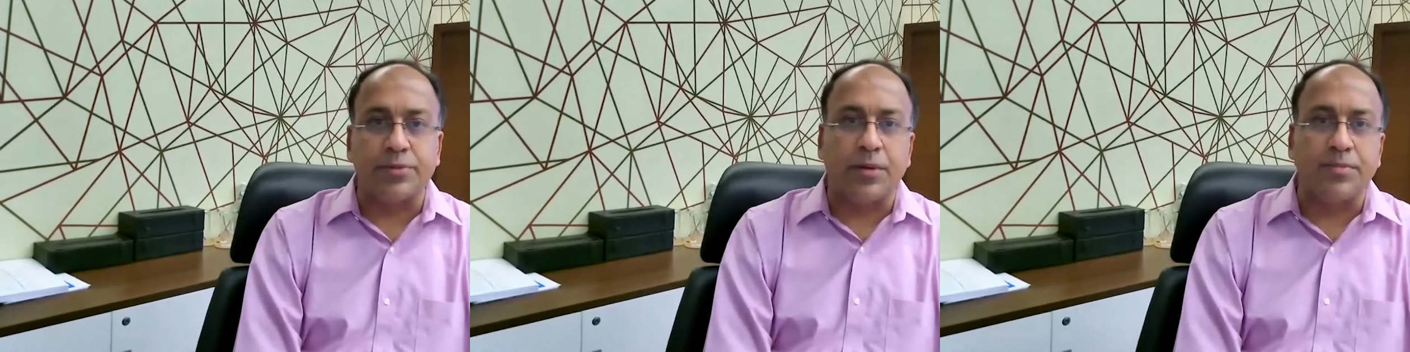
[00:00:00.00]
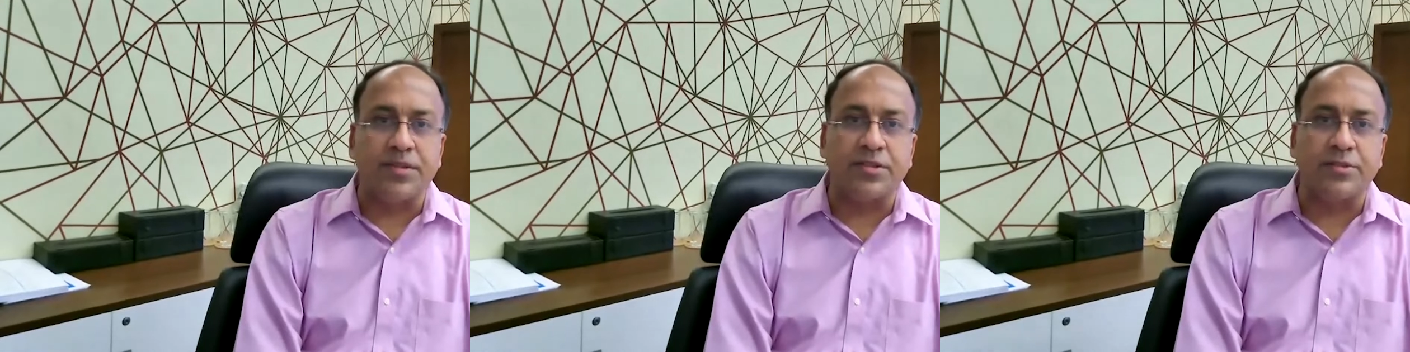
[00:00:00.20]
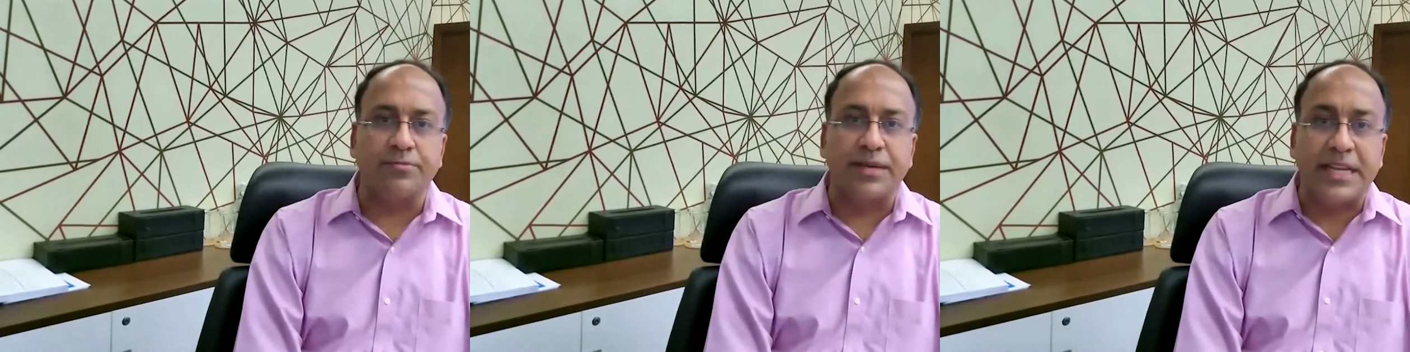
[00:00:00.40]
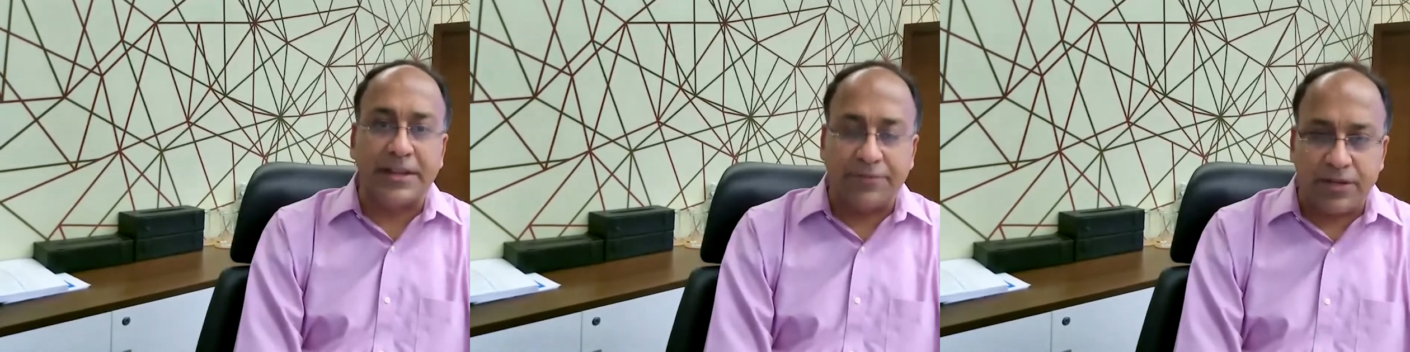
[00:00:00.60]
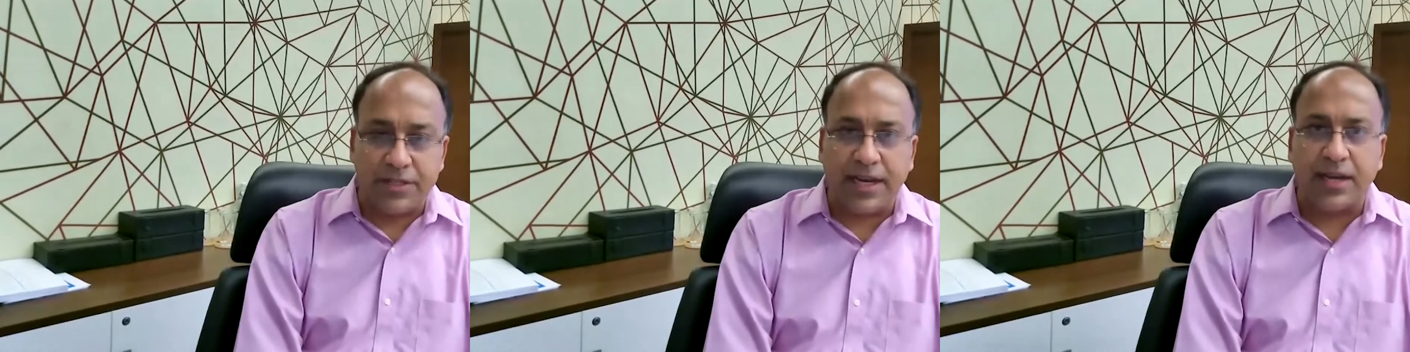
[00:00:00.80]
promise of
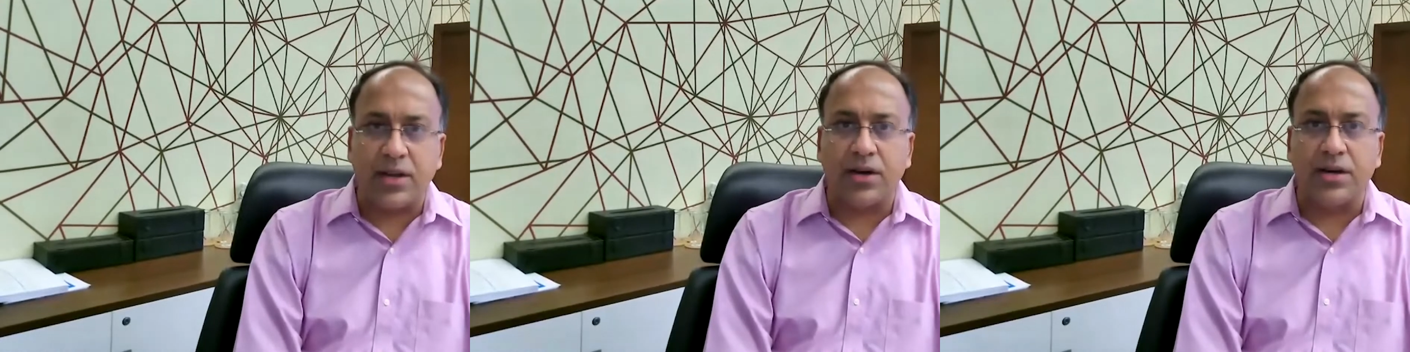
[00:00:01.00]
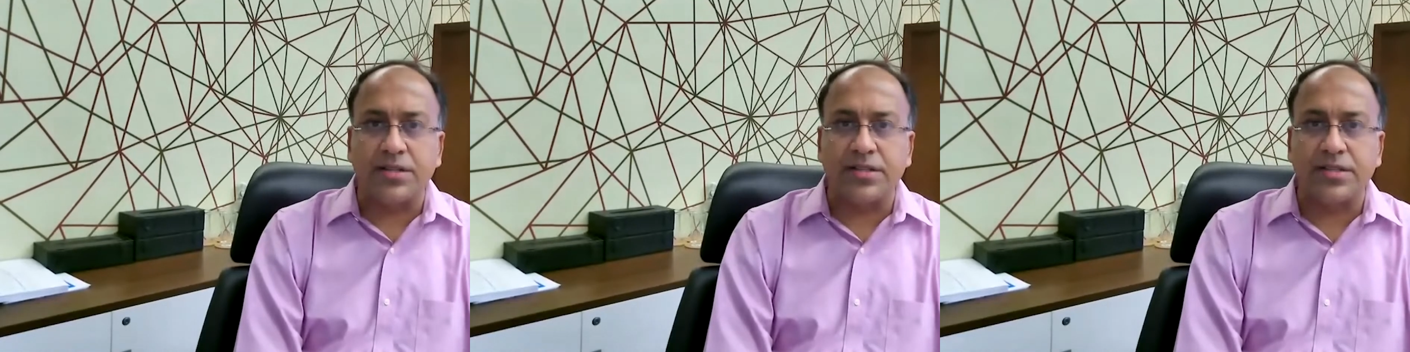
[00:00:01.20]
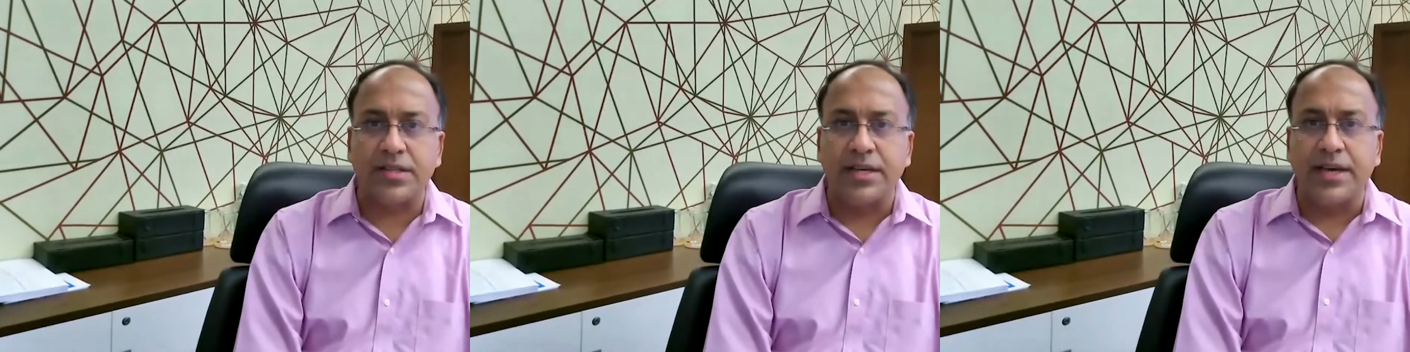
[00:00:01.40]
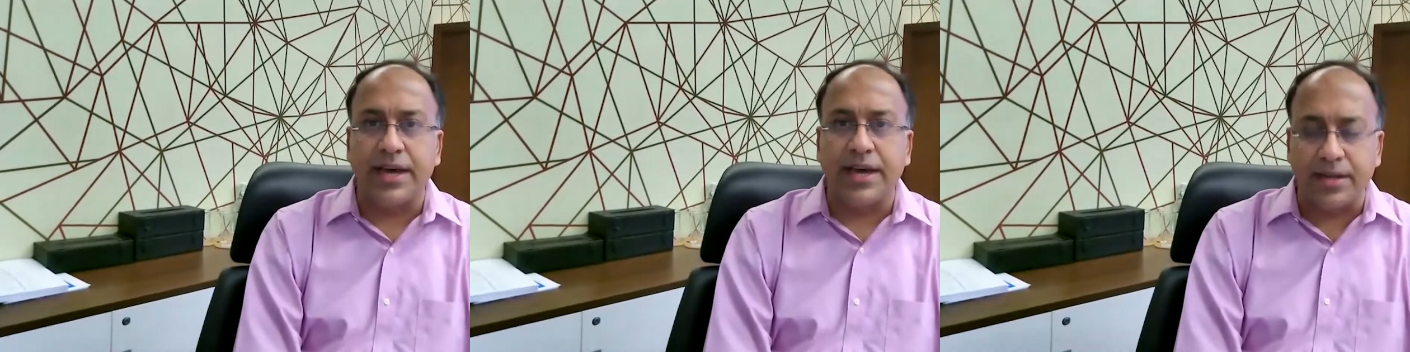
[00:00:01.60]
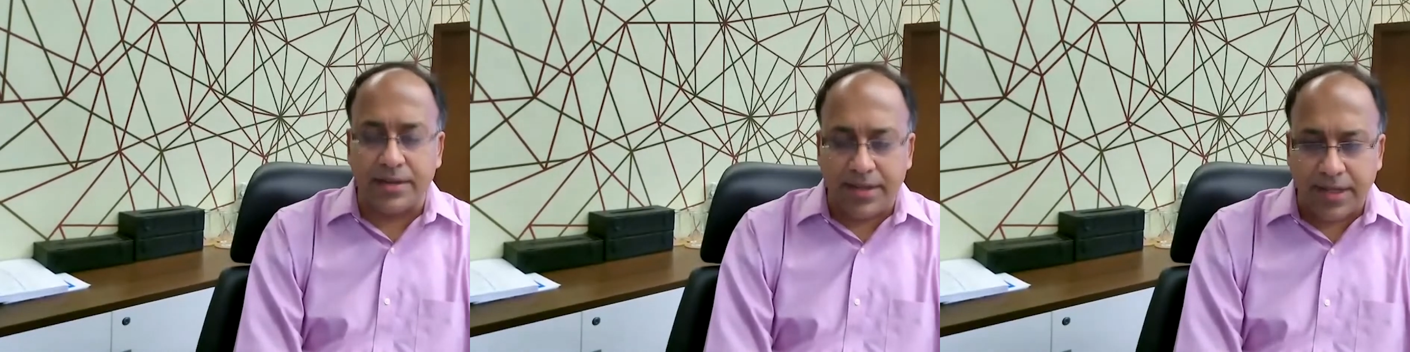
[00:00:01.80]
meaningful dialogues
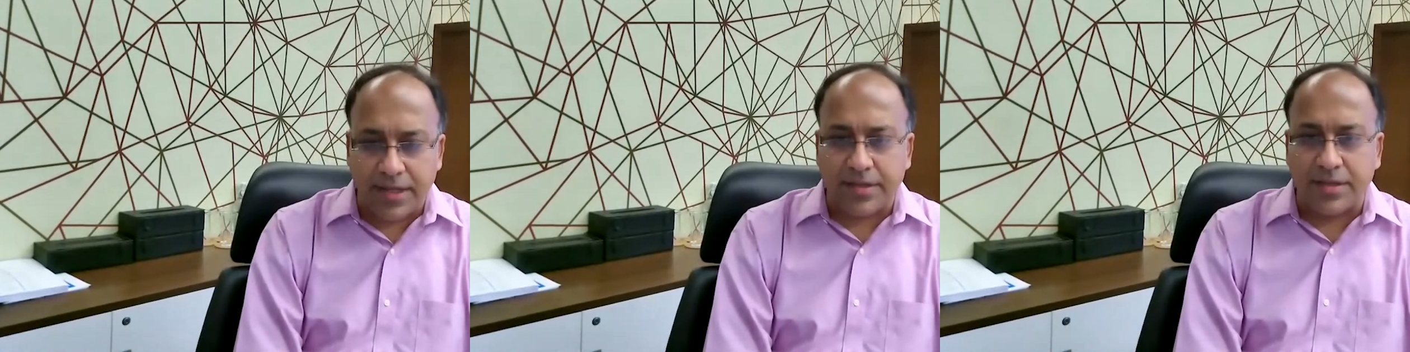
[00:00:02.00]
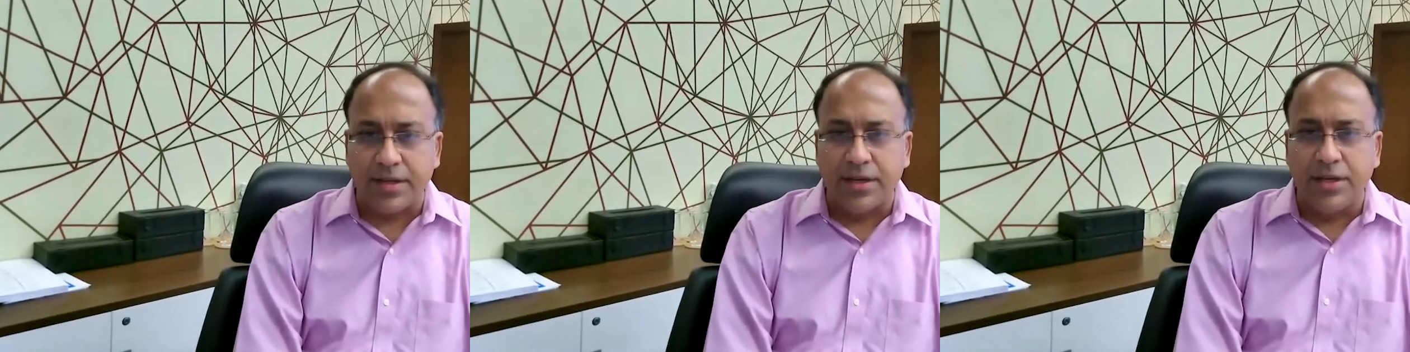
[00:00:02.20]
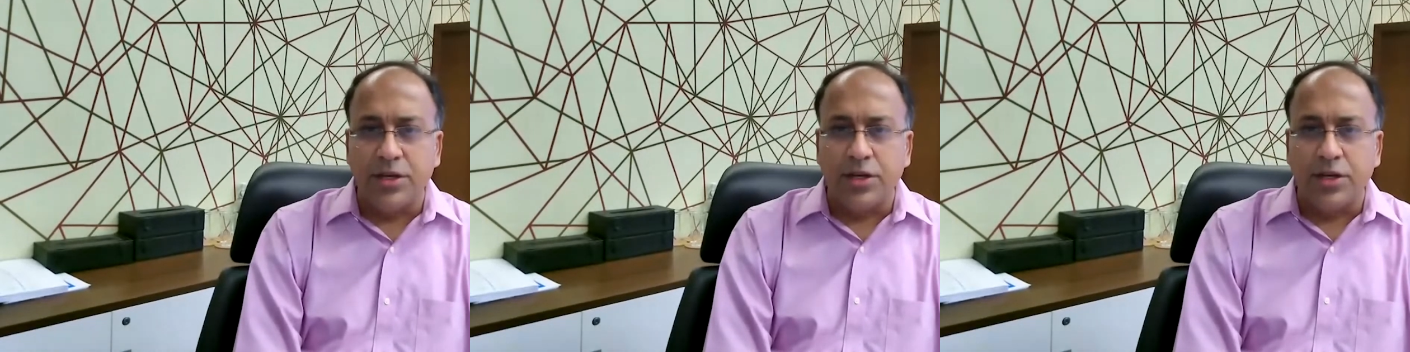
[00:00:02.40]
and learnings.